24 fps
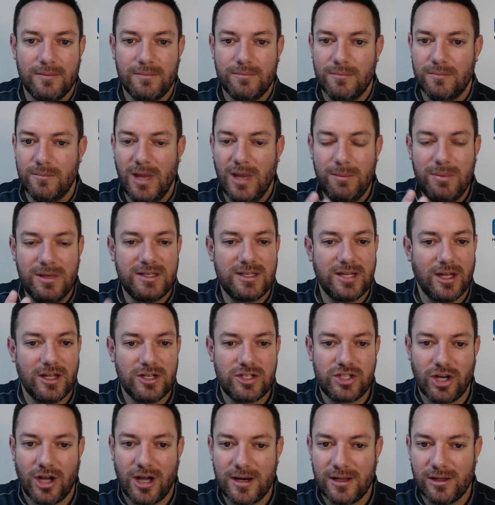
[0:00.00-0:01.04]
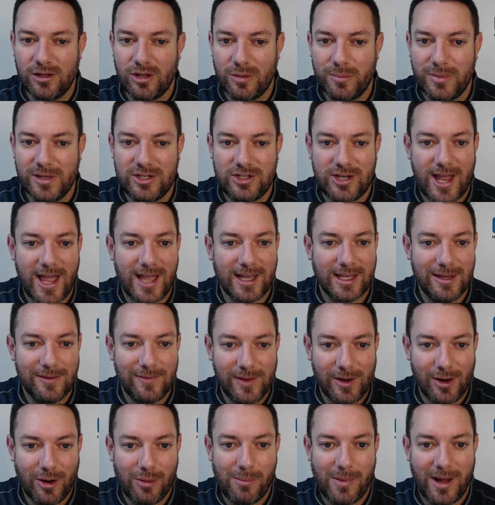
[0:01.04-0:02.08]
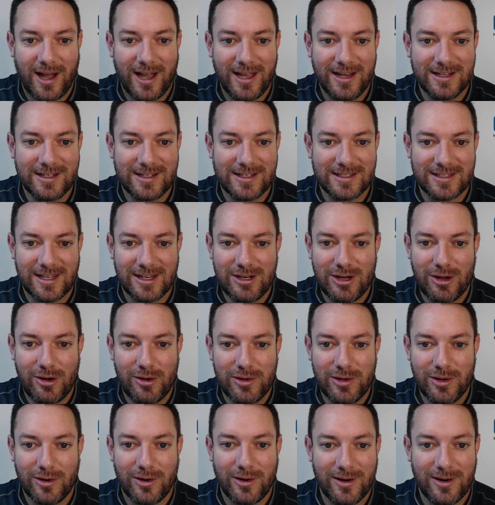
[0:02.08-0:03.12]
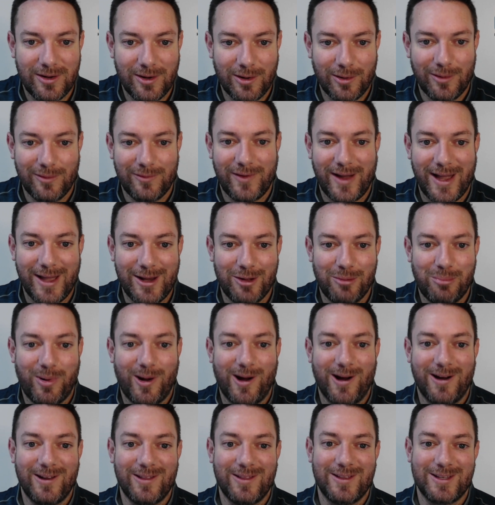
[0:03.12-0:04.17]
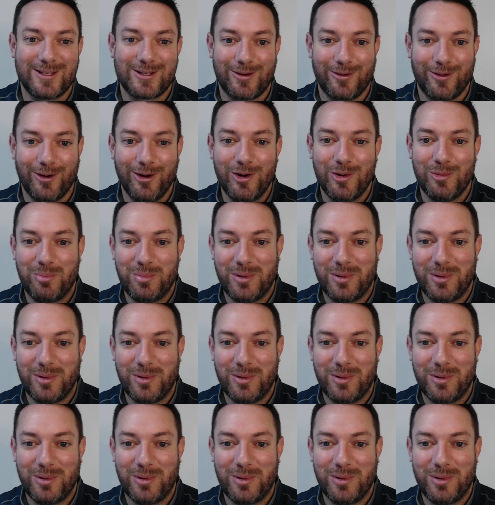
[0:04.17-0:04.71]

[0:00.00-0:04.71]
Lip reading: Maybe touch on a little bit, Jackie, if you don't mind, because I know you're a vital part of this group.